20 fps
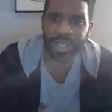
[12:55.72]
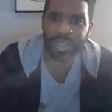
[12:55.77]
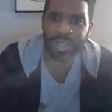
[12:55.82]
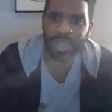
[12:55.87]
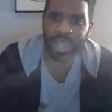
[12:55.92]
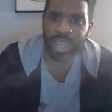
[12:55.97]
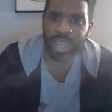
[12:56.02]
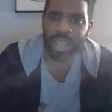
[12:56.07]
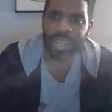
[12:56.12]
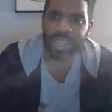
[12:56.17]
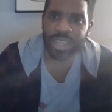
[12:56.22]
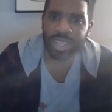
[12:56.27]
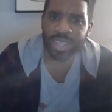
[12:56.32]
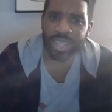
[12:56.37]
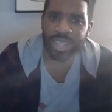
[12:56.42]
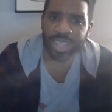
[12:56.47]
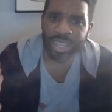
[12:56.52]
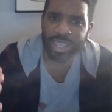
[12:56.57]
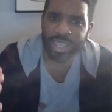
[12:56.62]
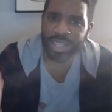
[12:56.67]
Like,
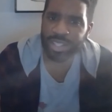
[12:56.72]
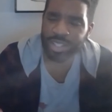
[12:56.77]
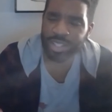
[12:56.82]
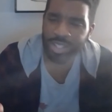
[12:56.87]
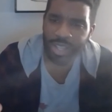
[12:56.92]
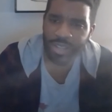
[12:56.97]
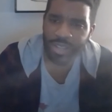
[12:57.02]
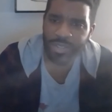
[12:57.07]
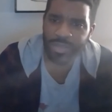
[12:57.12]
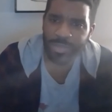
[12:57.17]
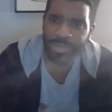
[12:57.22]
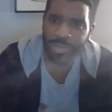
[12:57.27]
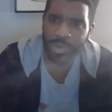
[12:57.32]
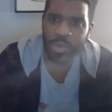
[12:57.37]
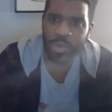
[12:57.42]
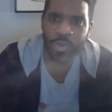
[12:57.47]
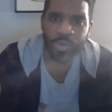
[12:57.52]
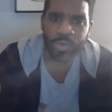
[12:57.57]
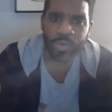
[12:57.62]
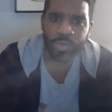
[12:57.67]
he just
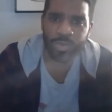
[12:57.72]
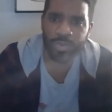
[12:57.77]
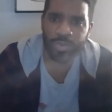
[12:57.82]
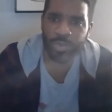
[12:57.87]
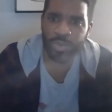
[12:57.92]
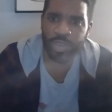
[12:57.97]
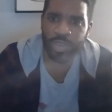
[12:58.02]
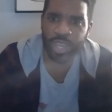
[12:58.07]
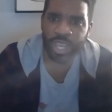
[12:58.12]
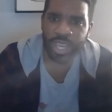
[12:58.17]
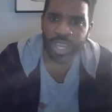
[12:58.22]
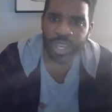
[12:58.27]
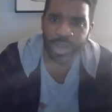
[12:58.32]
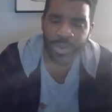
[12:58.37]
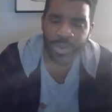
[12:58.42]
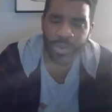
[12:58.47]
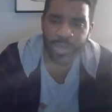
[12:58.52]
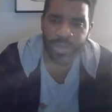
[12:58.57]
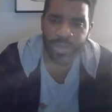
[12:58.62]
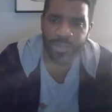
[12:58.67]
moves
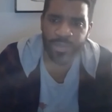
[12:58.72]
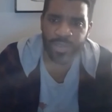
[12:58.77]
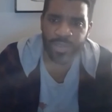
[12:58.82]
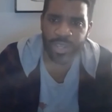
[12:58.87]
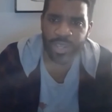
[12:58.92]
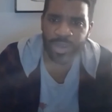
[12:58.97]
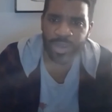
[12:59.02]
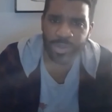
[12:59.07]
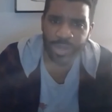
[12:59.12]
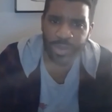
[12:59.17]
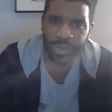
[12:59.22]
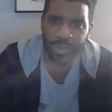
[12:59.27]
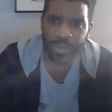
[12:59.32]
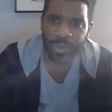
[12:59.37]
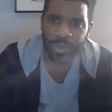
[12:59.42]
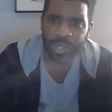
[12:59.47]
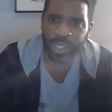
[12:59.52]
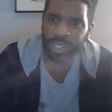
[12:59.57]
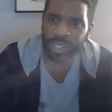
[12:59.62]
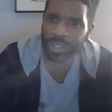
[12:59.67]
very, very
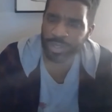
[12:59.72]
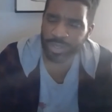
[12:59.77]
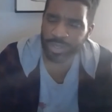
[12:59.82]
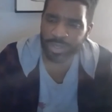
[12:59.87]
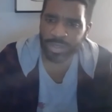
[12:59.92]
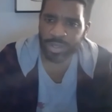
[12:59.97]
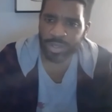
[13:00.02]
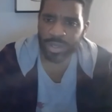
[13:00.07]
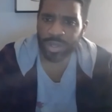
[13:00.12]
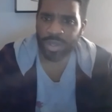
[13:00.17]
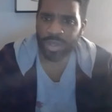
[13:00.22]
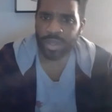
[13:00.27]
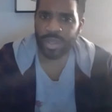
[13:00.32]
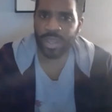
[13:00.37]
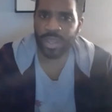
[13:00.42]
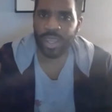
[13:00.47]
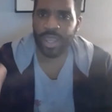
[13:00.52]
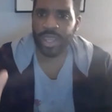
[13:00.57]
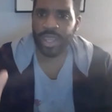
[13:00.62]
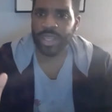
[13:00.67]
weird.
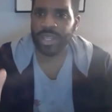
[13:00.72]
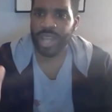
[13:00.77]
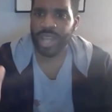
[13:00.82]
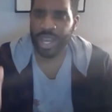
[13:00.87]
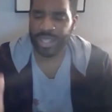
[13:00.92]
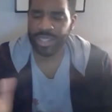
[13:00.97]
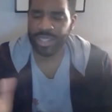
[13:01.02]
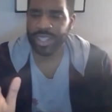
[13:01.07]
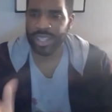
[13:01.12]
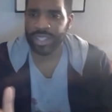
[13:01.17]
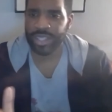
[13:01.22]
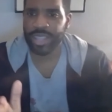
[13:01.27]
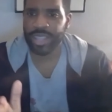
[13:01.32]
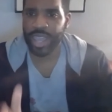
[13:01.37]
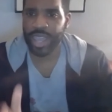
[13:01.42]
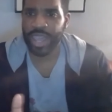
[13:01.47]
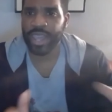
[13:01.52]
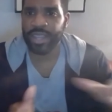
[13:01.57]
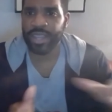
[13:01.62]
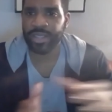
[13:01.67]
And I think
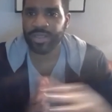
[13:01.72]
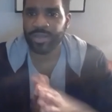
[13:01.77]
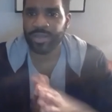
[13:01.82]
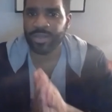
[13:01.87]
that